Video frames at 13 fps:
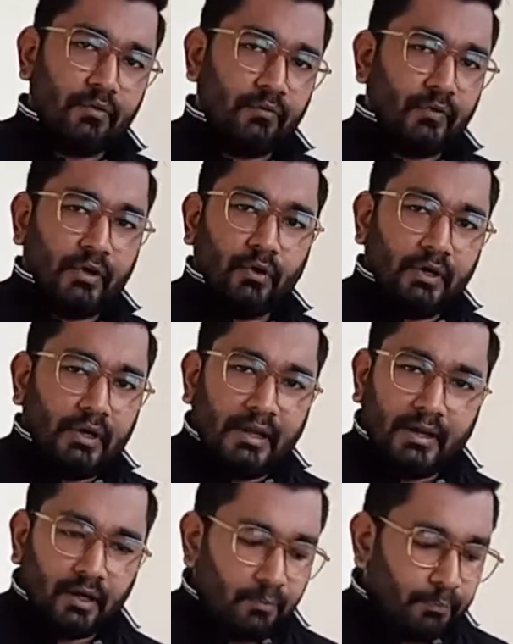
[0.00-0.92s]
we don't
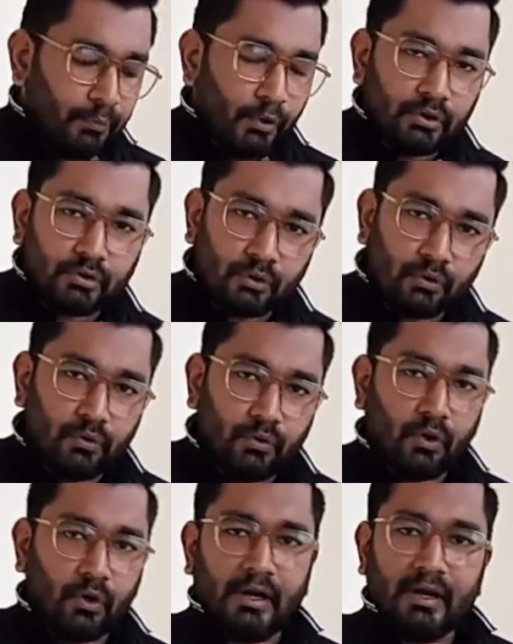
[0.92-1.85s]
need a pull
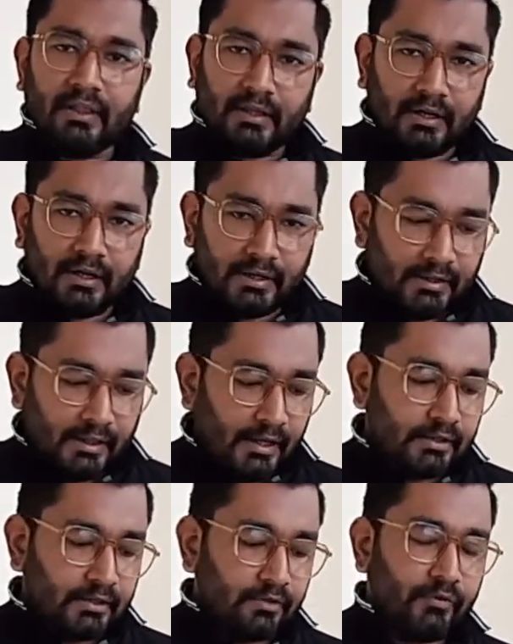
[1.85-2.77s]
through or anything like
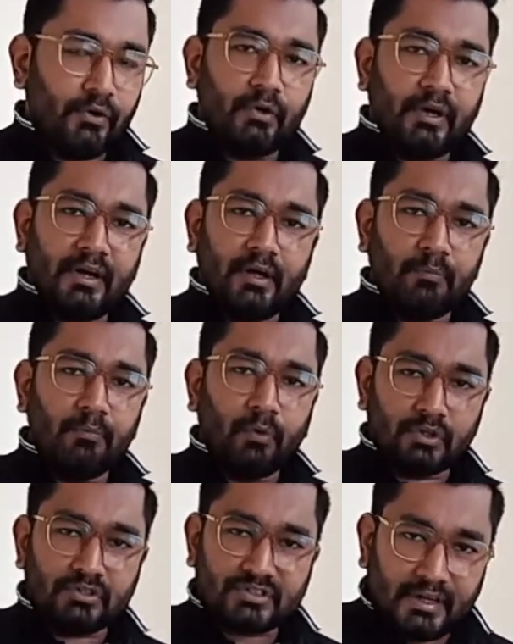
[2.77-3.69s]
that. We don't need a
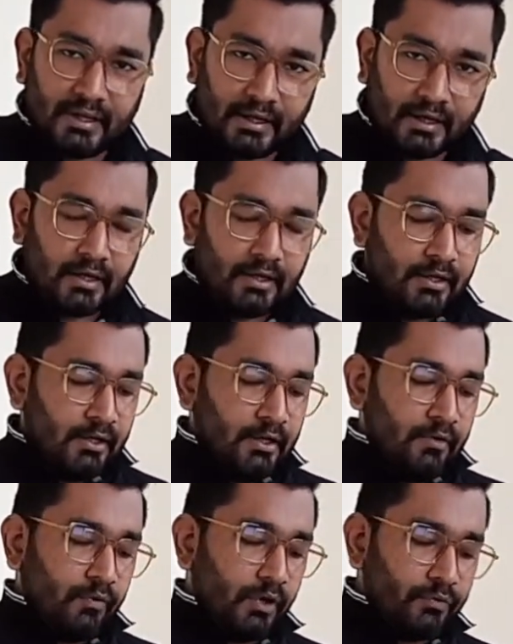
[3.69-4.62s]
bore snake.
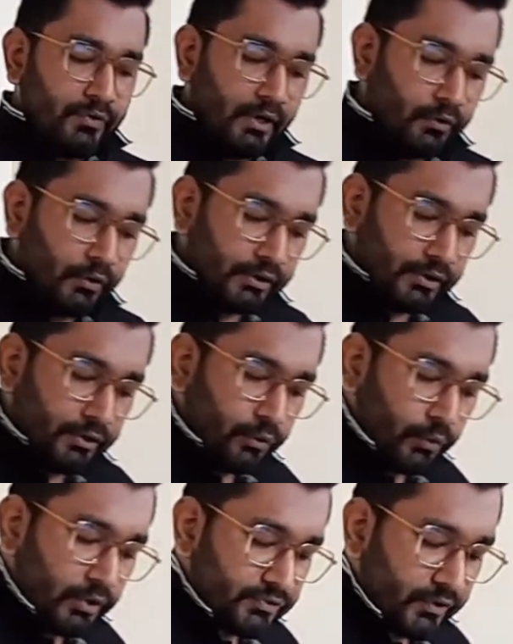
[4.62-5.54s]
What we are going to
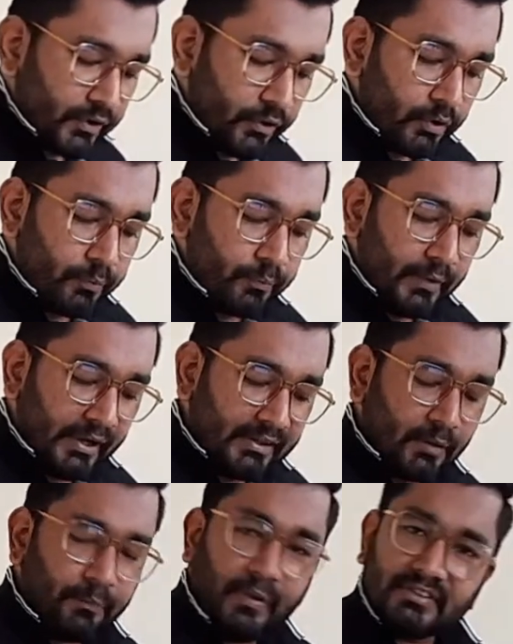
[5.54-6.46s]
do is we're going to make
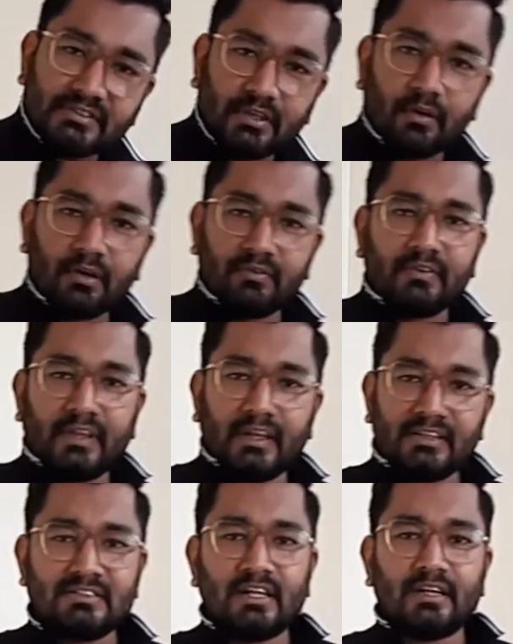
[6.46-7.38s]
the best out of the
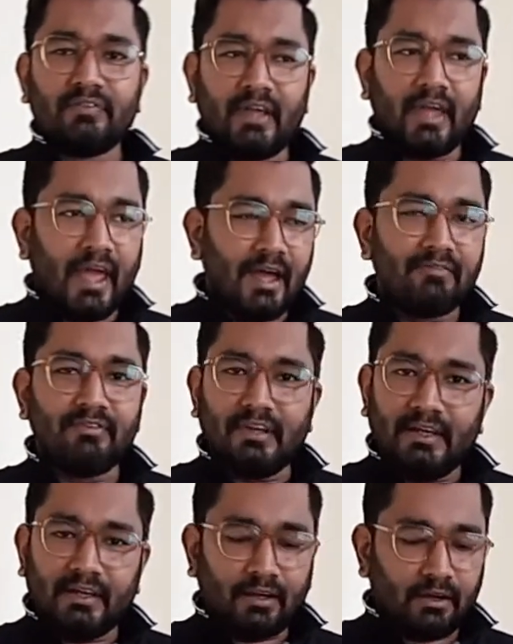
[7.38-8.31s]
things that we have
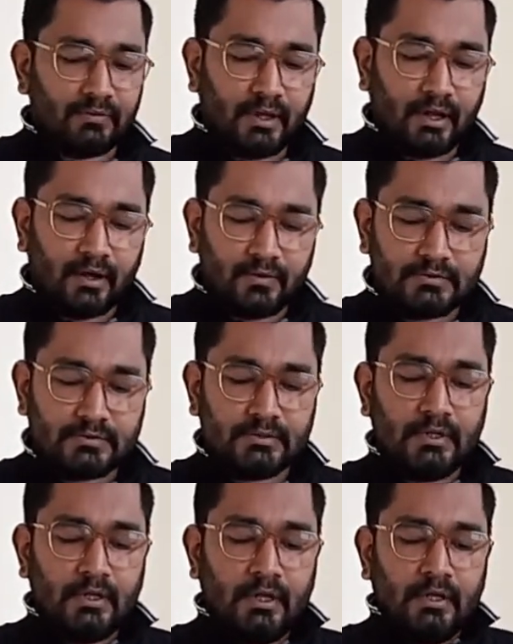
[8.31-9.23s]
laying around the house.
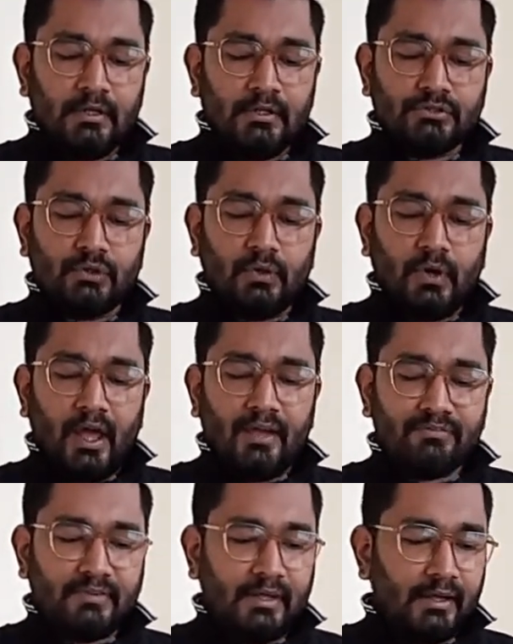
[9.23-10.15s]
So
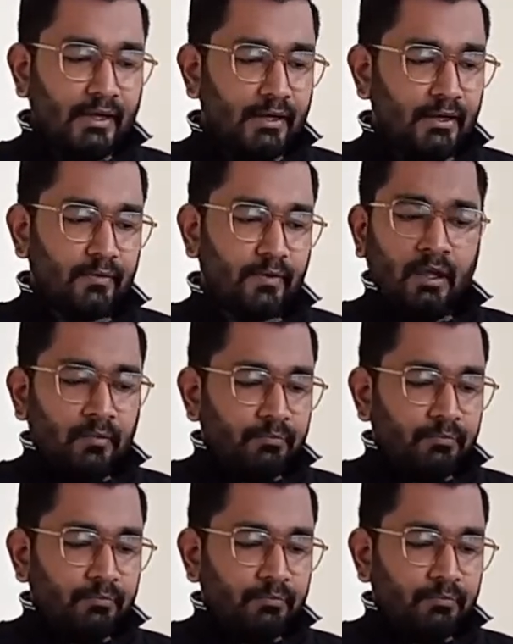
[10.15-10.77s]
I've taken